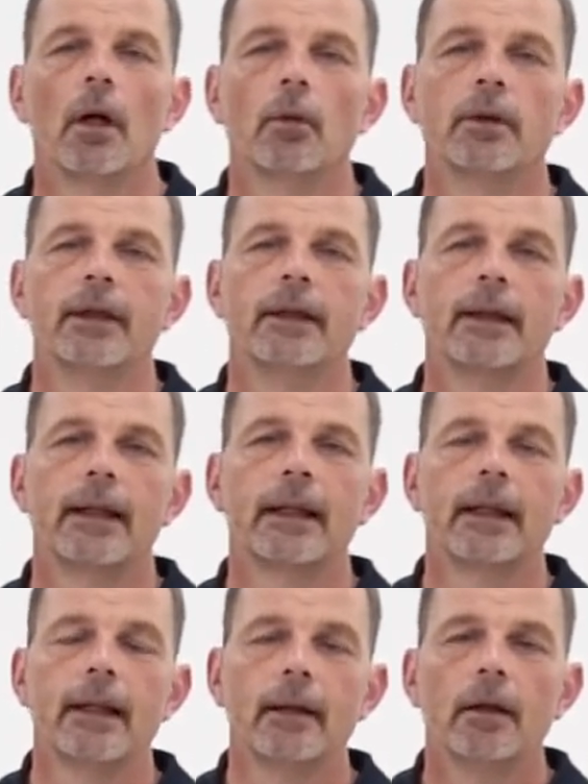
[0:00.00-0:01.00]
I would need a
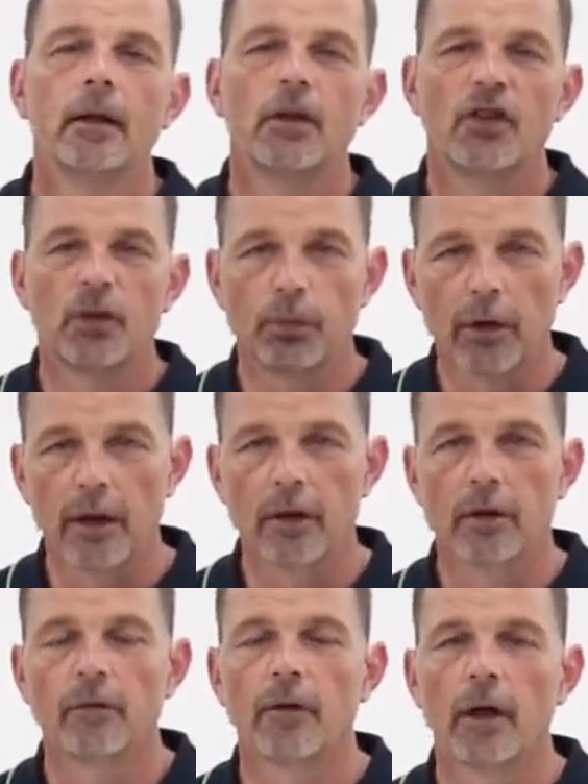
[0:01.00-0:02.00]
clean spread
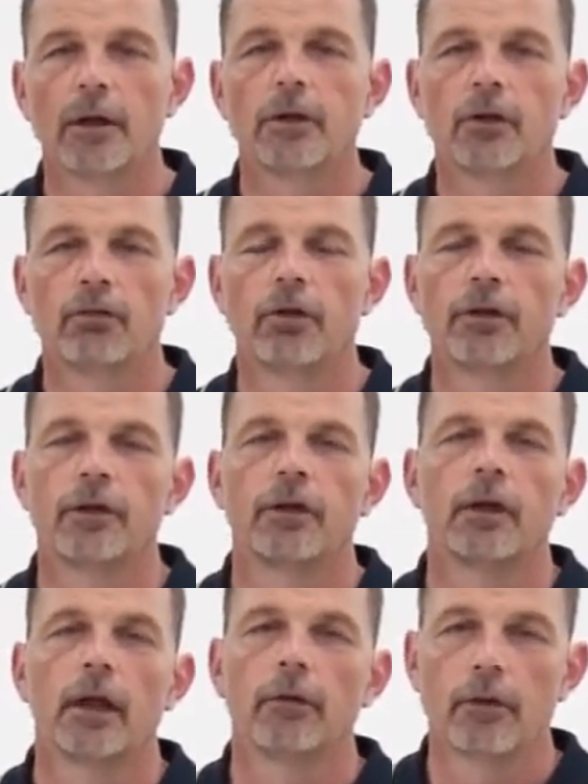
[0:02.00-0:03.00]
of light across
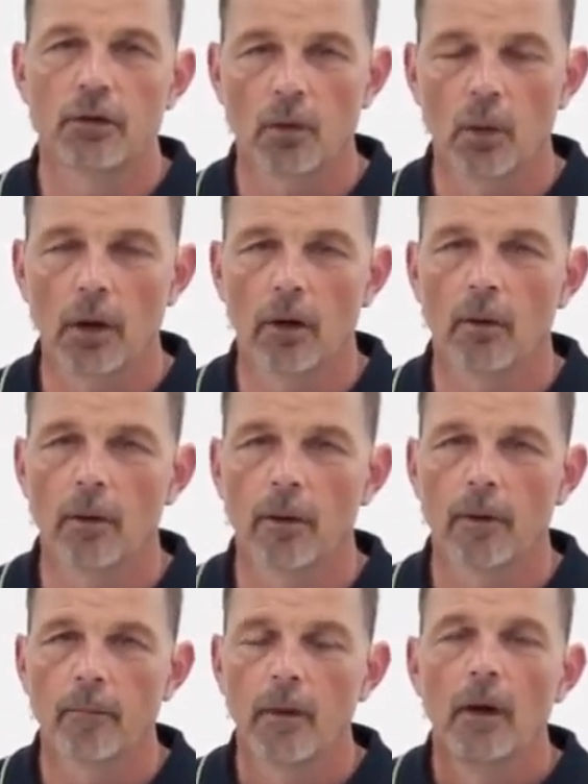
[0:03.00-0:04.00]
this area to work
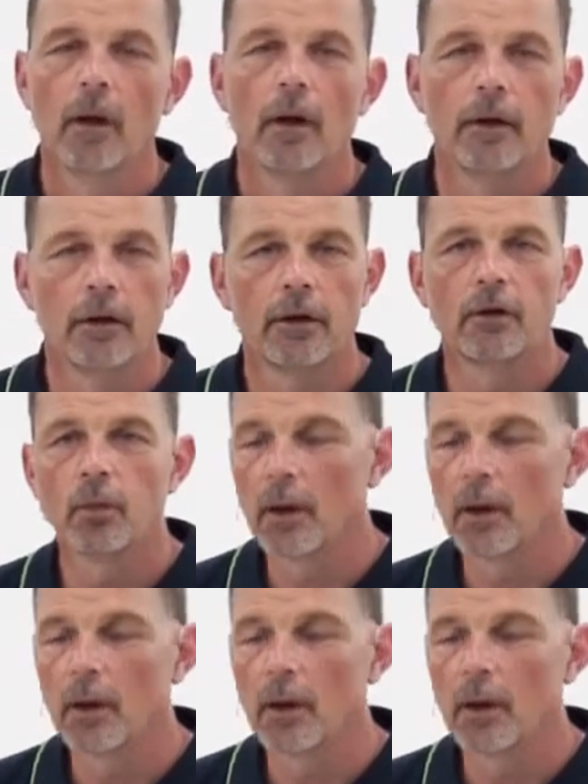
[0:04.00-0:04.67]
with. And this is